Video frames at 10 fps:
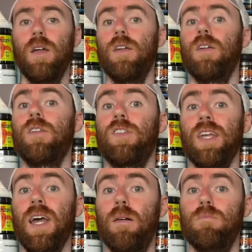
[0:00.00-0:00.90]
So
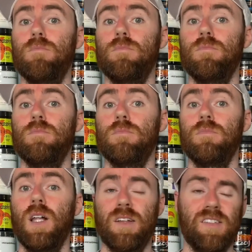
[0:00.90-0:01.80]
yeah,
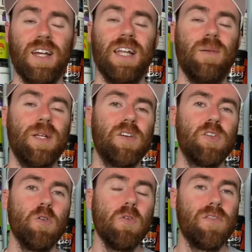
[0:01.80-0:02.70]
like I say, let me know
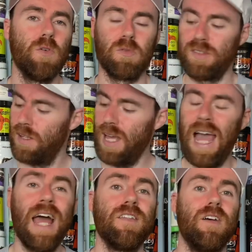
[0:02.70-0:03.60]
your thoughts
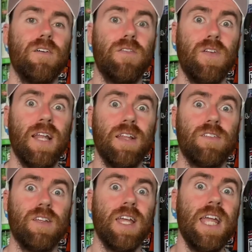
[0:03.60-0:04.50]
and feelings
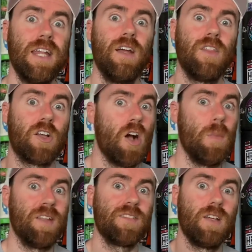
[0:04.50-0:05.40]
in the
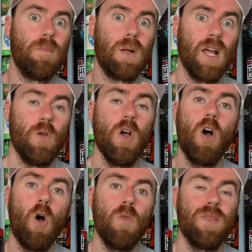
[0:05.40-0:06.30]
comments below
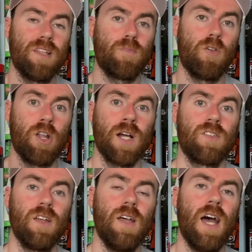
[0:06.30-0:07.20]
on this product.
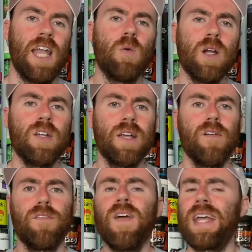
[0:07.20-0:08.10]
And I want to
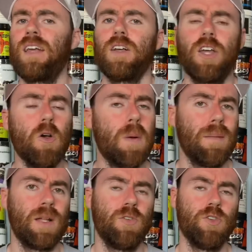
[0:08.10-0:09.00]
thank Go
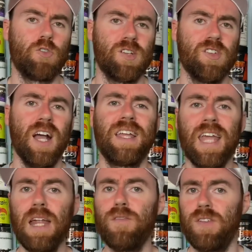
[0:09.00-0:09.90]
Pablo Nutrition
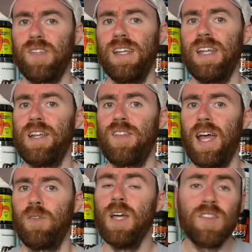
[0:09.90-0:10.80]
again for sending it
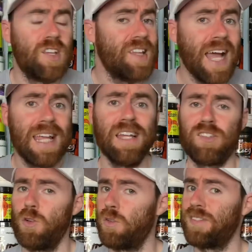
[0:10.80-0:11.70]
down. Today it
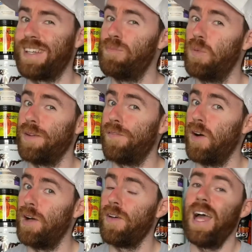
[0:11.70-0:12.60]
scores
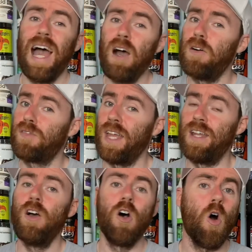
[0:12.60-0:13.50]
7.5 out of 10
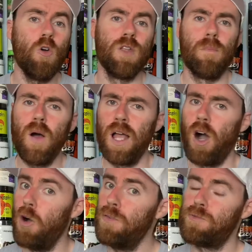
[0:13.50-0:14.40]
on my
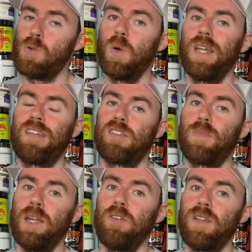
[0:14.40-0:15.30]
overall
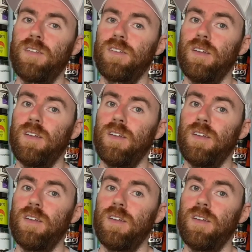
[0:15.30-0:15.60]
experience.